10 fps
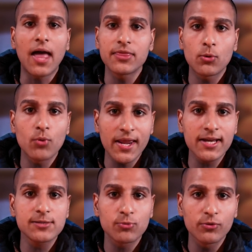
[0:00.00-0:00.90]
And their
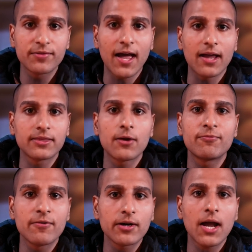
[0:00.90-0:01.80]
ratings prove that. Their
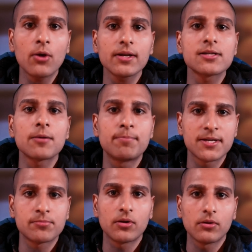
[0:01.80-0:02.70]
viewer count is
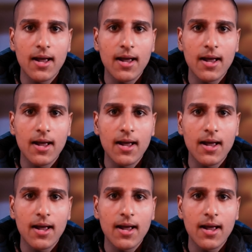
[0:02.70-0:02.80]
abysmal.